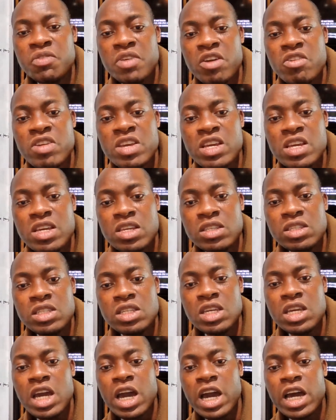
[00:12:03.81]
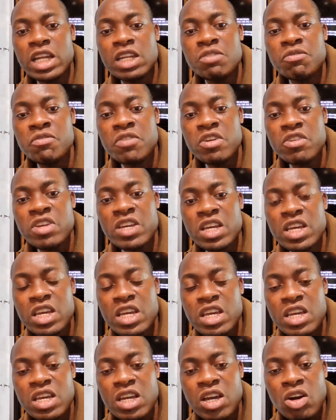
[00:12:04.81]
very easy and very
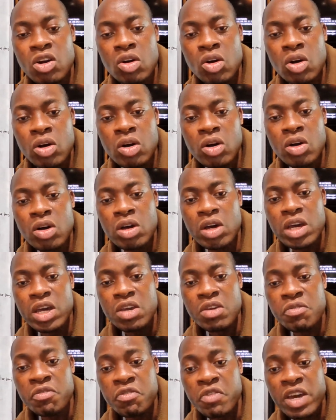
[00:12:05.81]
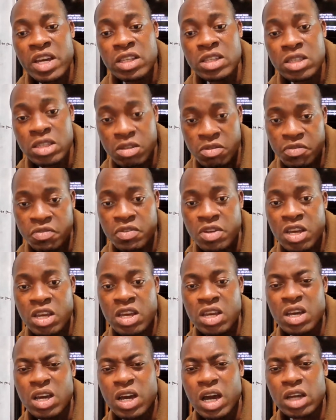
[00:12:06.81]
effective,
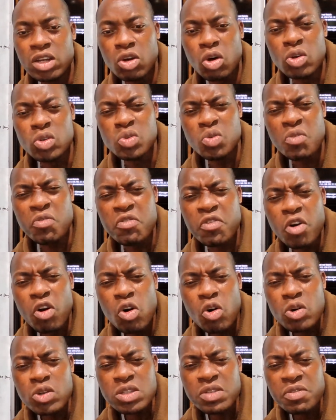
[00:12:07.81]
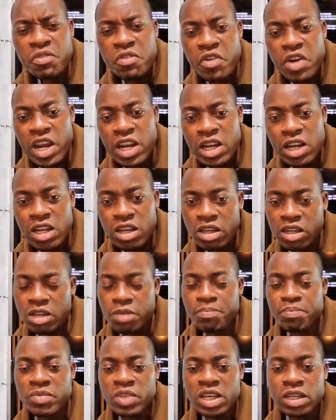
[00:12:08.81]
and also cost friendly.
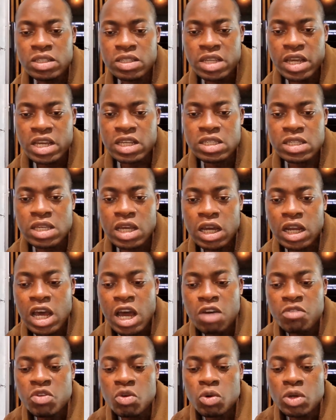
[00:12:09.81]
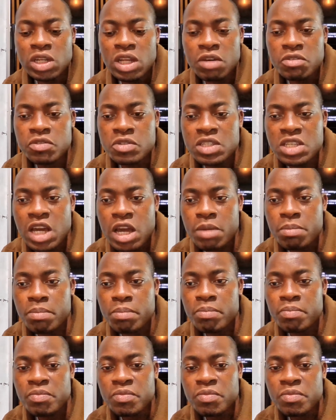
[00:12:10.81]
Thanks and have a wonderful time.